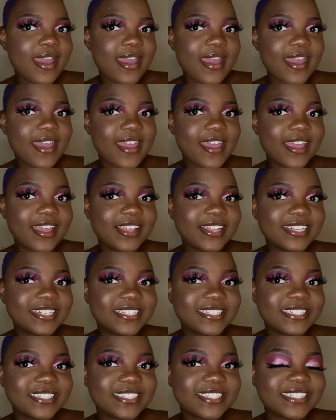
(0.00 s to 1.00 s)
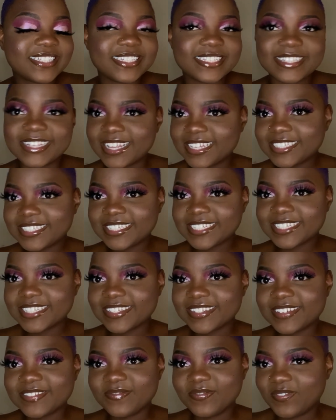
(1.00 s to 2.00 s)
And let's just
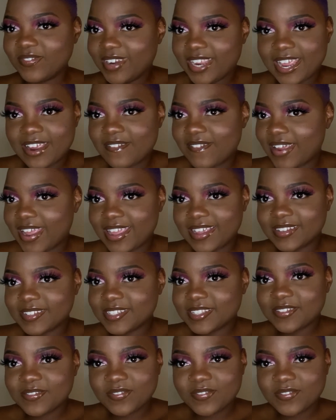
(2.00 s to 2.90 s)
get right into the